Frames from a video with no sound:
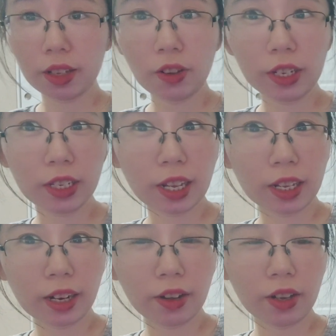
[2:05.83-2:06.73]
You can
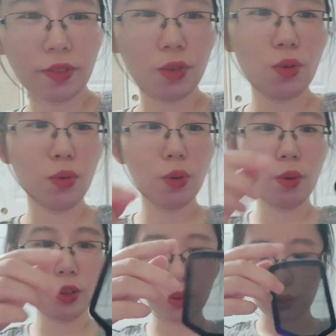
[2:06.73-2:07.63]
slide it out if you don't
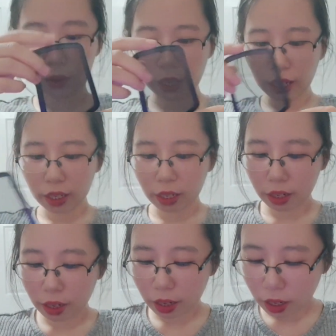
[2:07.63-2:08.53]
want to use it.
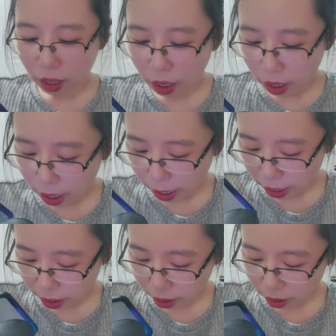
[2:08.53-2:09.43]

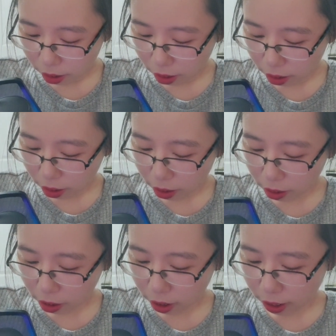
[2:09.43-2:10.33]
And
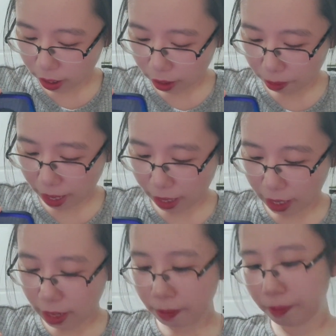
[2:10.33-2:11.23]
just slide it
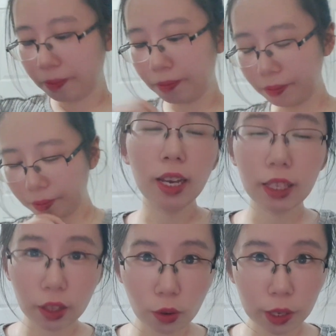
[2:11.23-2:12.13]
back in.
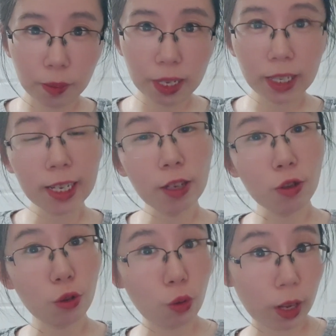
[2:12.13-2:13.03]
And a USB-C
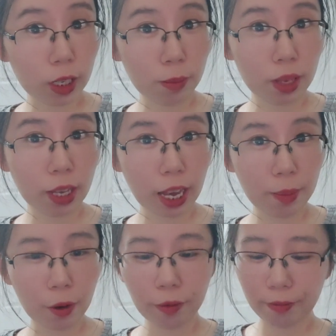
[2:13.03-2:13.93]
to USB
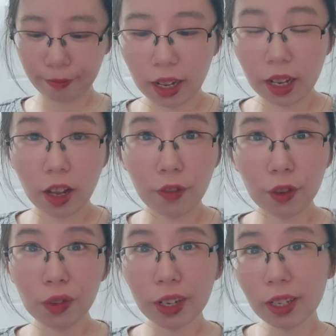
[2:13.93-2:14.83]
cable. A
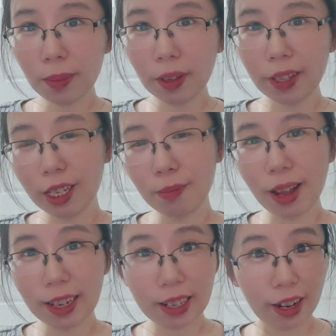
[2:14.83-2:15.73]
few things about this
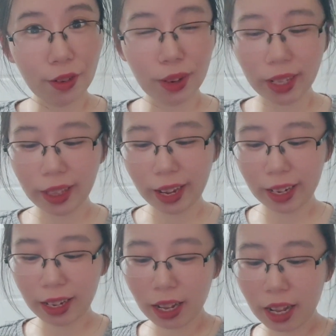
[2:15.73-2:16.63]
mic that I really
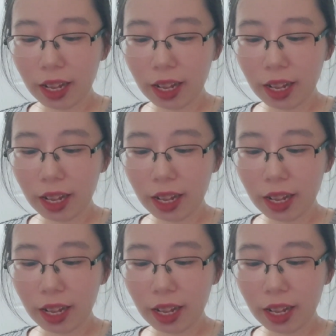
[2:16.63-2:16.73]
like.